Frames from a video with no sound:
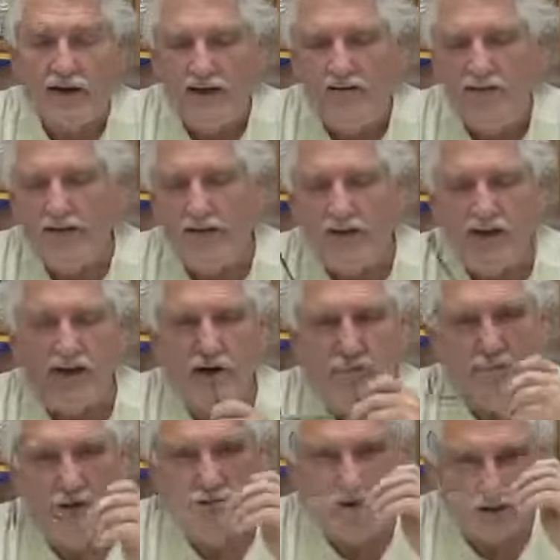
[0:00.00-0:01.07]
If you can get a
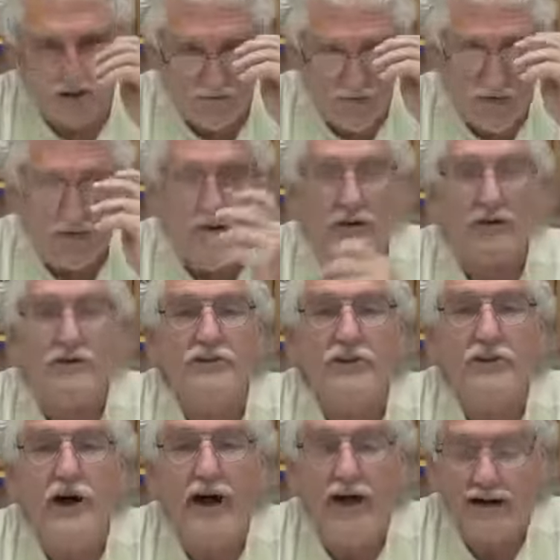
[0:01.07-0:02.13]
picture, we can look at
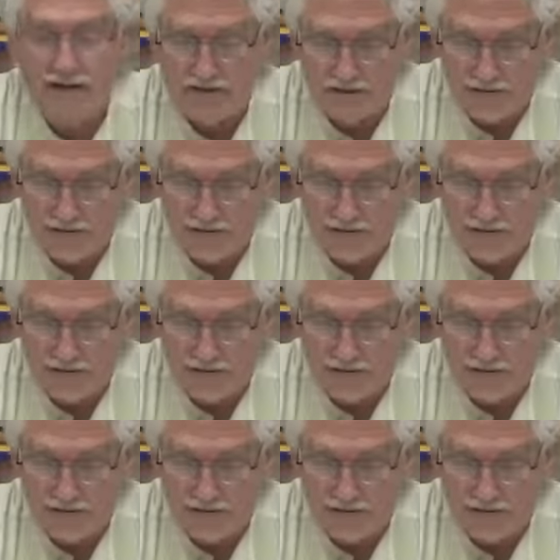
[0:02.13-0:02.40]
your eyes